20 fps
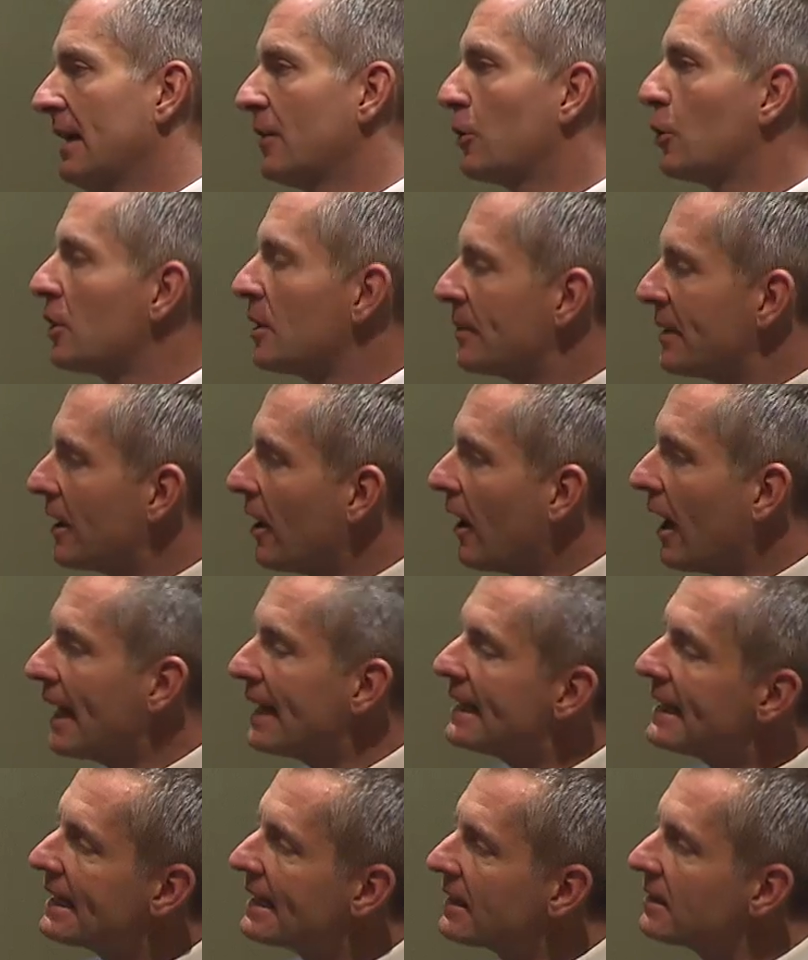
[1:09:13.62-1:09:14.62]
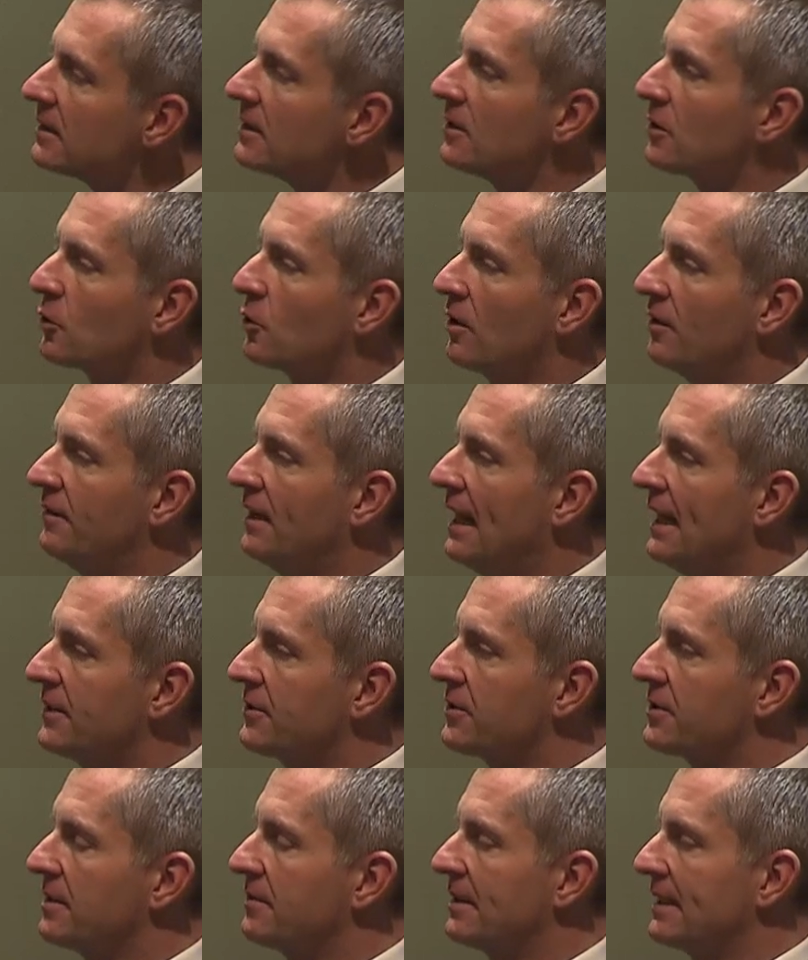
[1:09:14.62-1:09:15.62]
Could it be hiding in a little
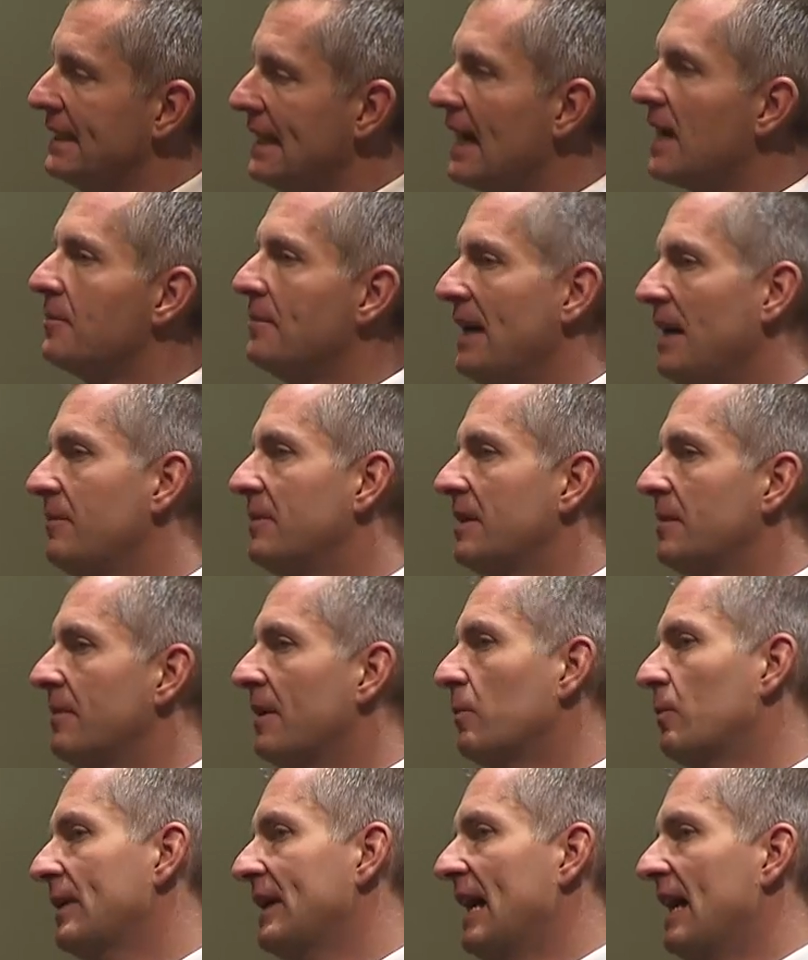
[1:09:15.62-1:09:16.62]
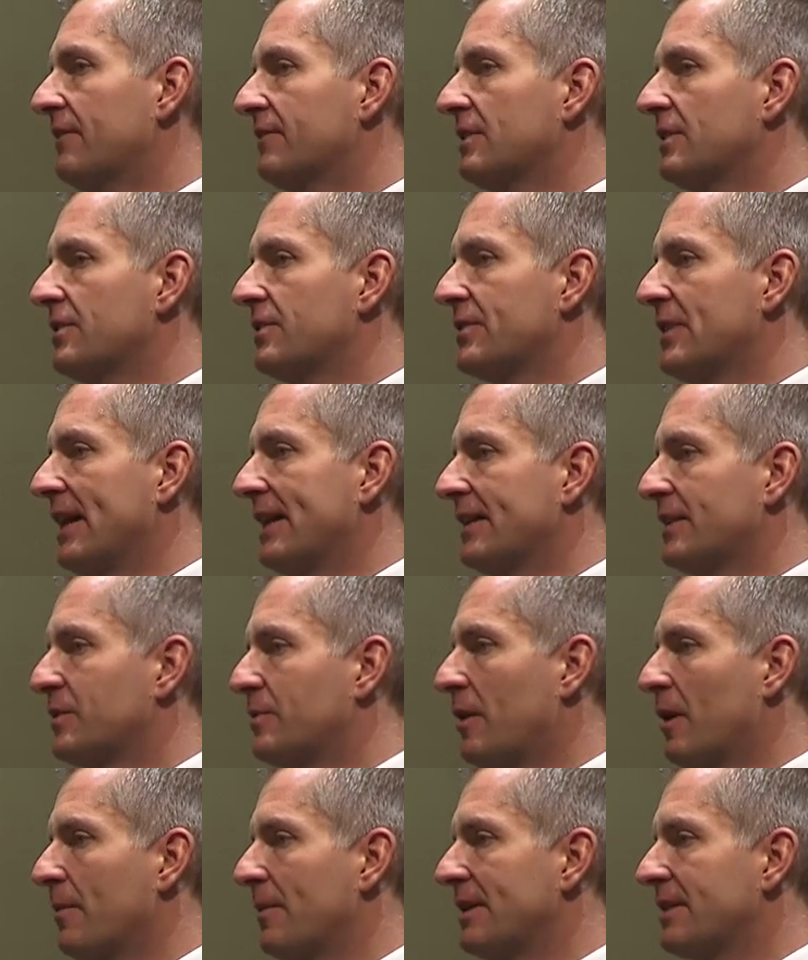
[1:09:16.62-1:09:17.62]
crevasse or something? Yeah, maybe, but we have to design
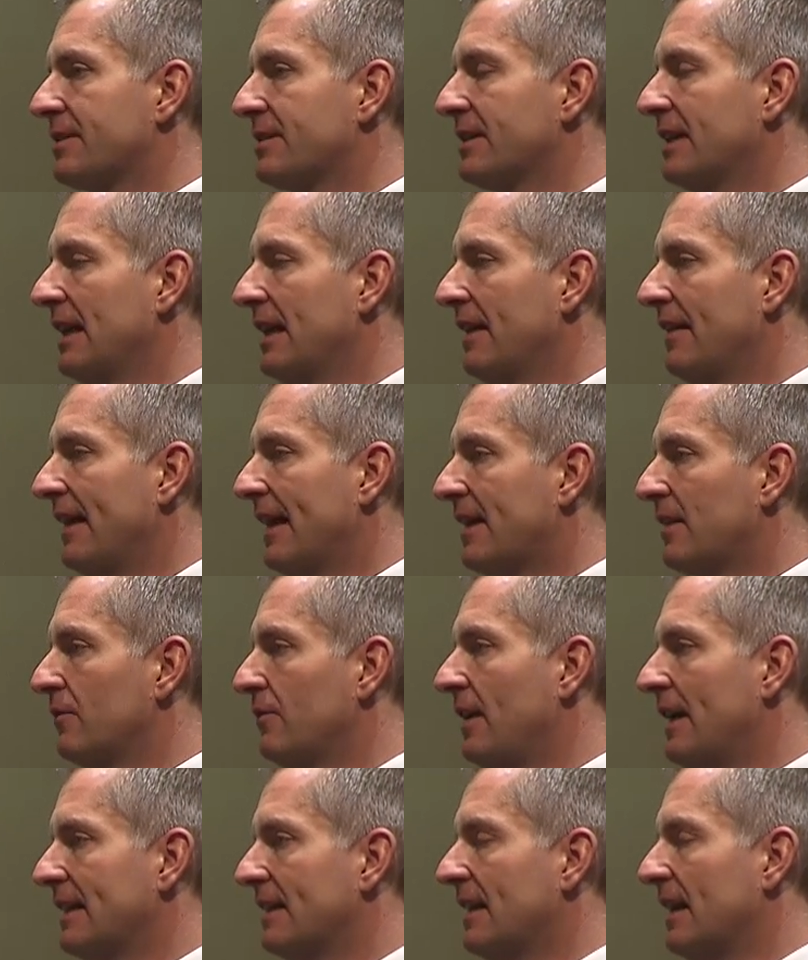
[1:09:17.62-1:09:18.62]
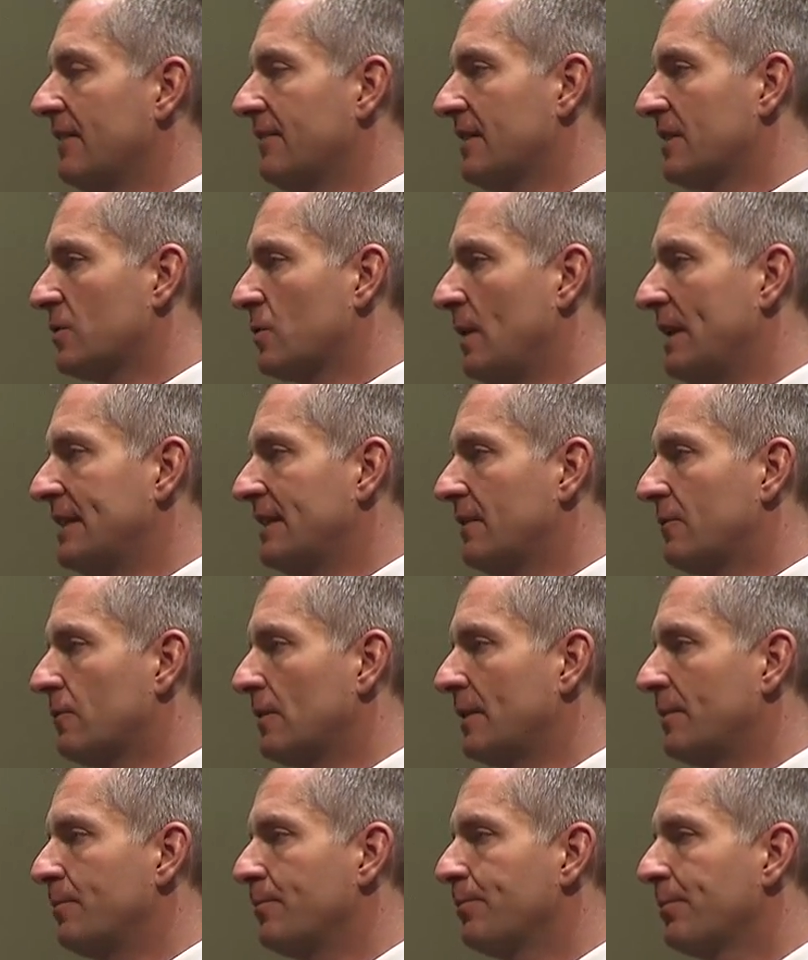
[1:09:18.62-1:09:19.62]
experiments that can find life that's quite
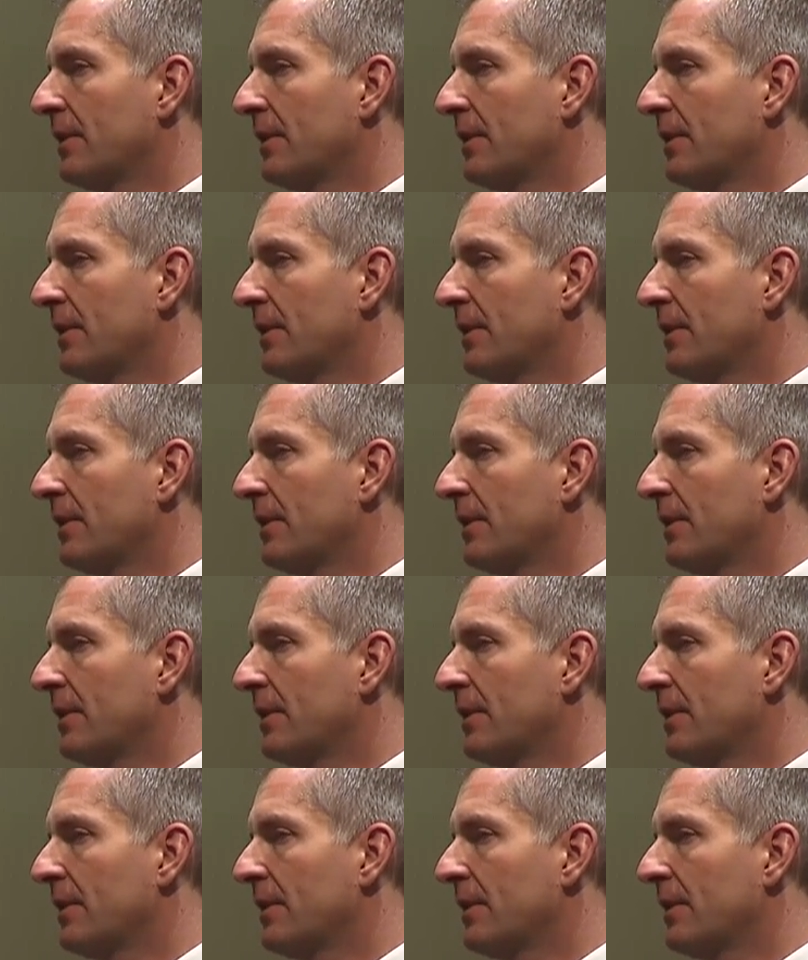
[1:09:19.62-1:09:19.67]
different.